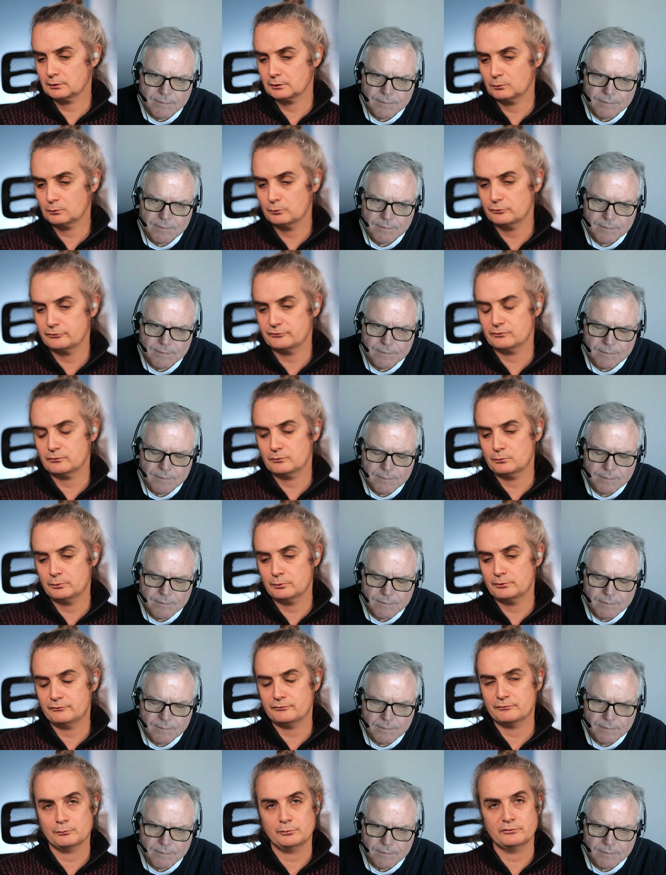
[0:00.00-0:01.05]
Speaker 1: with
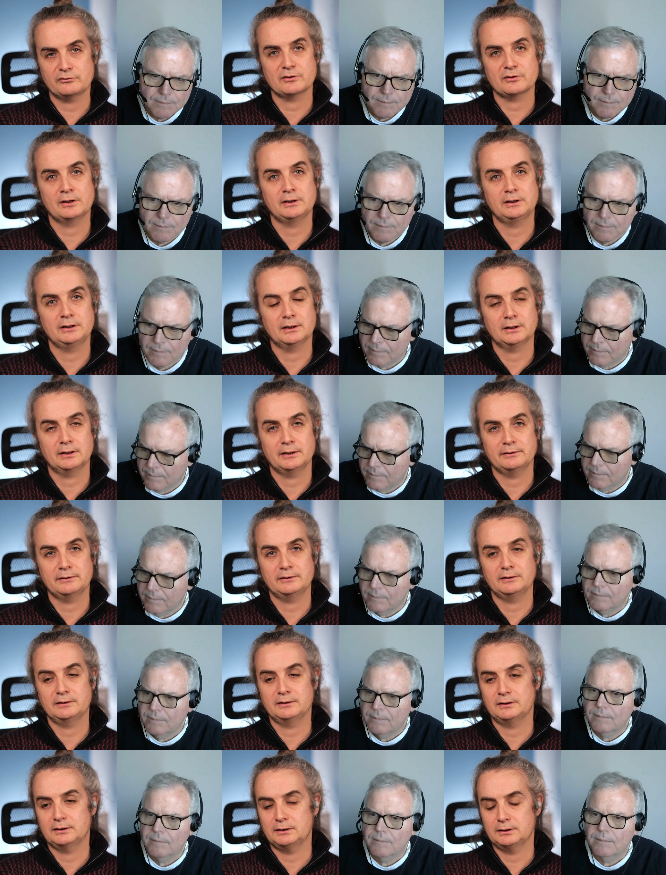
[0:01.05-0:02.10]
with with any
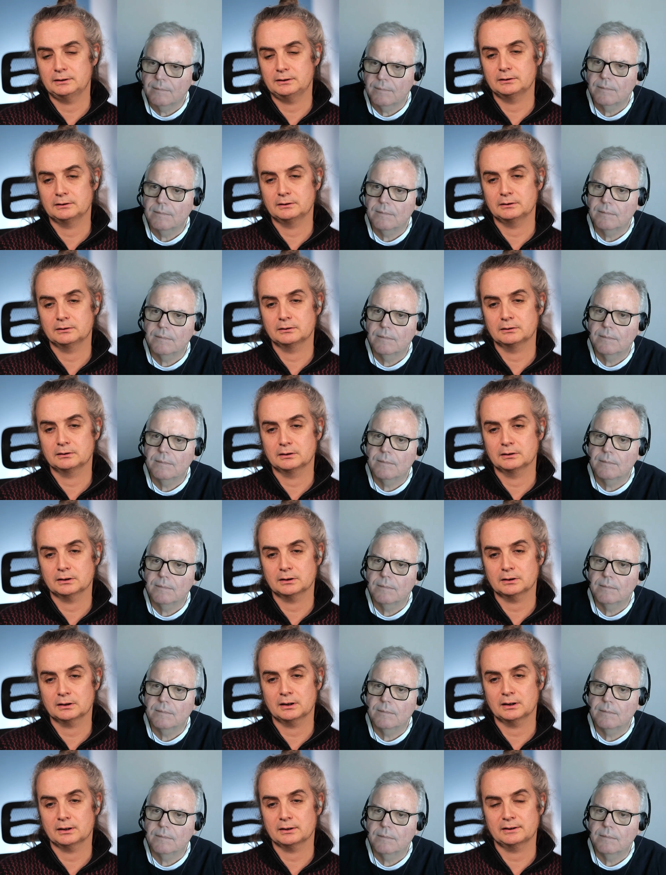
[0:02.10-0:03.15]
IDE
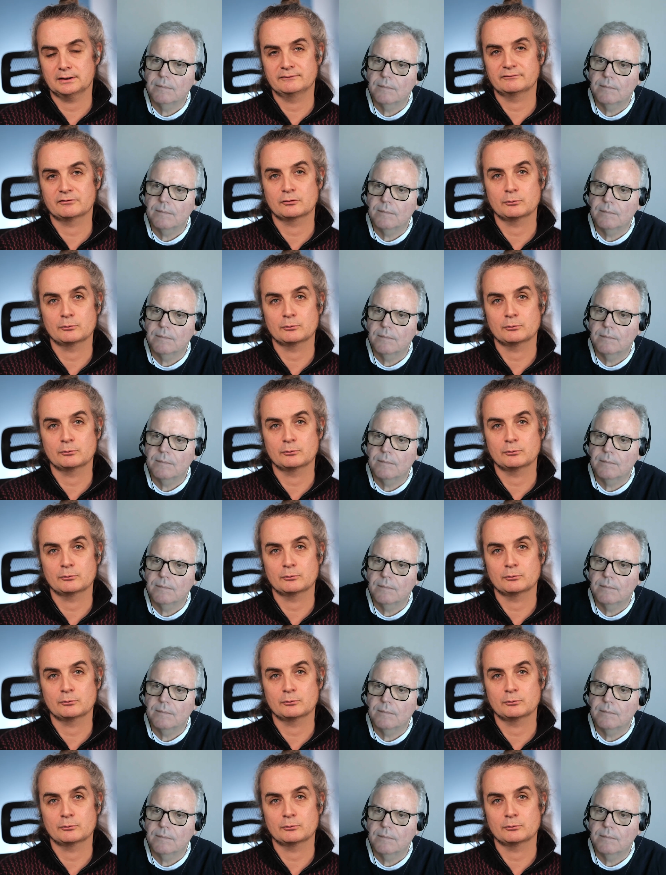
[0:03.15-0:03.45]
and even